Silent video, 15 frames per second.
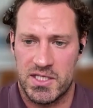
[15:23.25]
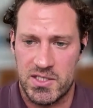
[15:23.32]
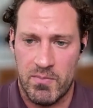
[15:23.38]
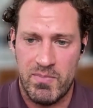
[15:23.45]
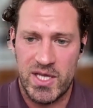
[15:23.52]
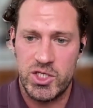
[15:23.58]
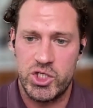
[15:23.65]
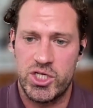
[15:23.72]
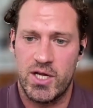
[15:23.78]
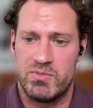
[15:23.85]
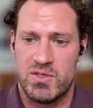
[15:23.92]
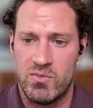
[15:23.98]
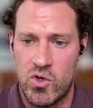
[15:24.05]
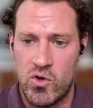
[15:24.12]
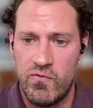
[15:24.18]
a big shift to
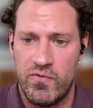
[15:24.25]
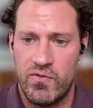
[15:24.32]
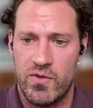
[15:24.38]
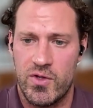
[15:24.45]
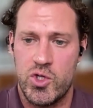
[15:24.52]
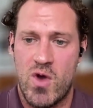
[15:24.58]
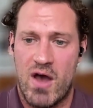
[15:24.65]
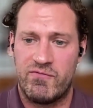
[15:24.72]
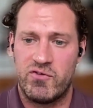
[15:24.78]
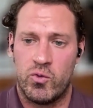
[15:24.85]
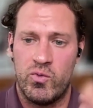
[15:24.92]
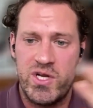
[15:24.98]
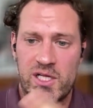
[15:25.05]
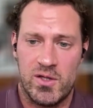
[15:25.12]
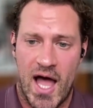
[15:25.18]
move. You have to
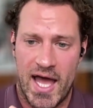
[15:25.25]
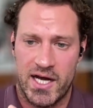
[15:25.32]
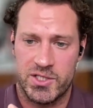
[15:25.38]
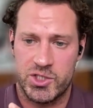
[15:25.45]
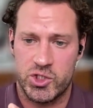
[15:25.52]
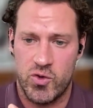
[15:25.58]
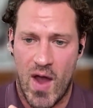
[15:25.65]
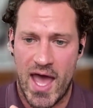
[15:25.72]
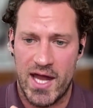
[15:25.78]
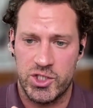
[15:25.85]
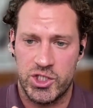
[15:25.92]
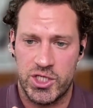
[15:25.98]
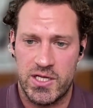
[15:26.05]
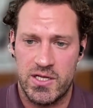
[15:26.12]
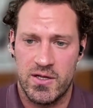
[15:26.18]
realign on
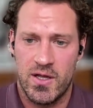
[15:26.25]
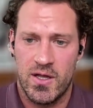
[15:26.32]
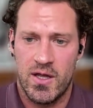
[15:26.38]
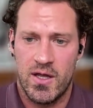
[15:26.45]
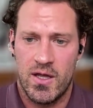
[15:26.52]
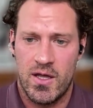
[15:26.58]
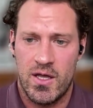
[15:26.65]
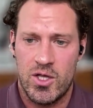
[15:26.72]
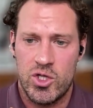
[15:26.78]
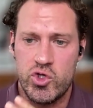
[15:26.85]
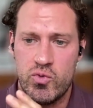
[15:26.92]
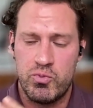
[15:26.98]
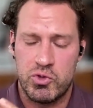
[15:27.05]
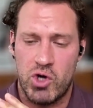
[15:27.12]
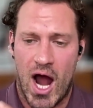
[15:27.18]
strategy. You
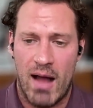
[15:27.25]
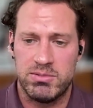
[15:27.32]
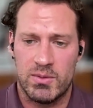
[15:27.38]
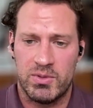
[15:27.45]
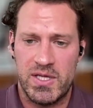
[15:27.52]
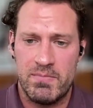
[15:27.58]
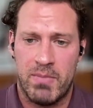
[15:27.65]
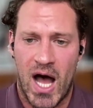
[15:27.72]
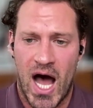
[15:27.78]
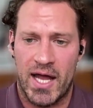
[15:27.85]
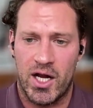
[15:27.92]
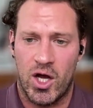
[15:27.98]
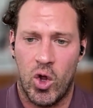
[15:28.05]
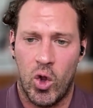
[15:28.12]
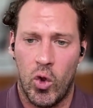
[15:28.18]
probably bought
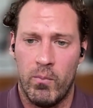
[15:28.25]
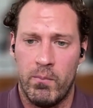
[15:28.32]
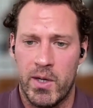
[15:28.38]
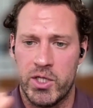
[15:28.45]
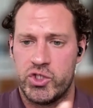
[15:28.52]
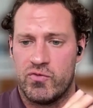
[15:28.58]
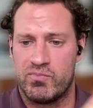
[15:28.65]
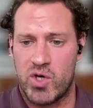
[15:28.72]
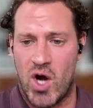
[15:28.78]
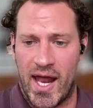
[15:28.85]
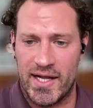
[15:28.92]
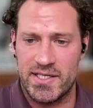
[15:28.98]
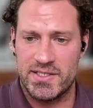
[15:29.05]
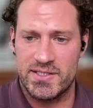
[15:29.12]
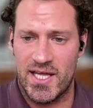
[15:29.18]
a whole bunch of
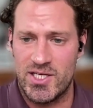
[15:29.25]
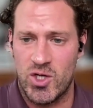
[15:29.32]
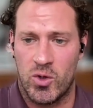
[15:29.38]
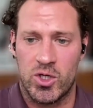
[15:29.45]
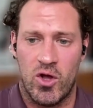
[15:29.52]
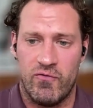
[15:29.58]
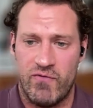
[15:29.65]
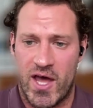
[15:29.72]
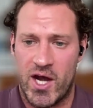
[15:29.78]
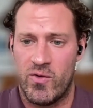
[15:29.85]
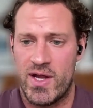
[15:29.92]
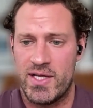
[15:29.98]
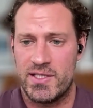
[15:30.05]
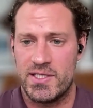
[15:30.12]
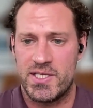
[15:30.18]
products that don't all
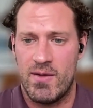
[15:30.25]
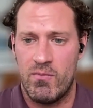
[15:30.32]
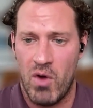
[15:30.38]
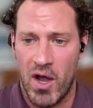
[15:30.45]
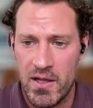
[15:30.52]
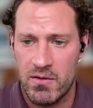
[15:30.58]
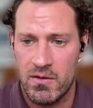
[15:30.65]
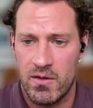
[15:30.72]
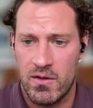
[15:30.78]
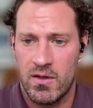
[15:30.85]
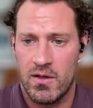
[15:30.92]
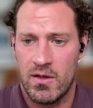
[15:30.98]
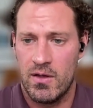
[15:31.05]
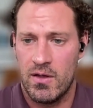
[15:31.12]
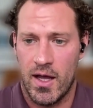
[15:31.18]
federate the same way.
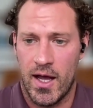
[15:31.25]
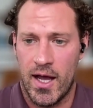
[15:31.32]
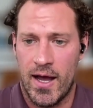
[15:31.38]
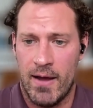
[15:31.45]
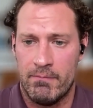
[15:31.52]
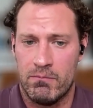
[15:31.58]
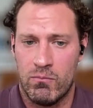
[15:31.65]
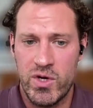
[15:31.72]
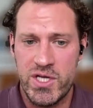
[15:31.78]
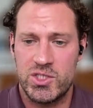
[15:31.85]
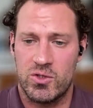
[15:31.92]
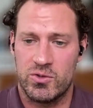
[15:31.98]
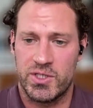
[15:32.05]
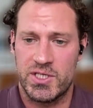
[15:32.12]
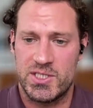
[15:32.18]
We
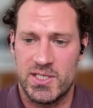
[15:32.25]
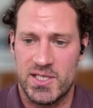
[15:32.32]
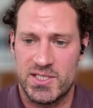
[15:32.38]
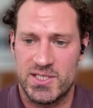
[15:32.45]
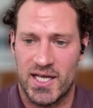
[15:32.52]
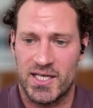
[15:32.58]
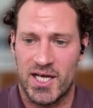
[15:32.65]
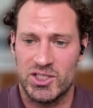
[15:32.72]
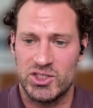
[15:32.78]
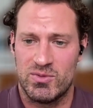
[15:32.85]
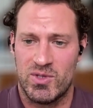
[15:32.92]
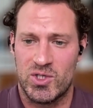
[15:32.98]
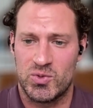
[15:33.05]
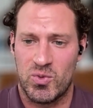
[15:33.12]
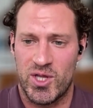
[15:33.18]
certainly see this at
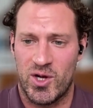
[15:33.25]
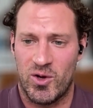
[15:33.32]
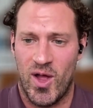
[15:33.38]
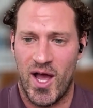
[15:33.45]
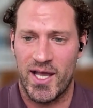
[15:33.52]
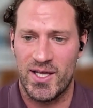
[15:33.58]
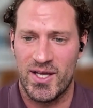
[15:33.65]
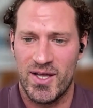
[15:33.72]
customers where they're like,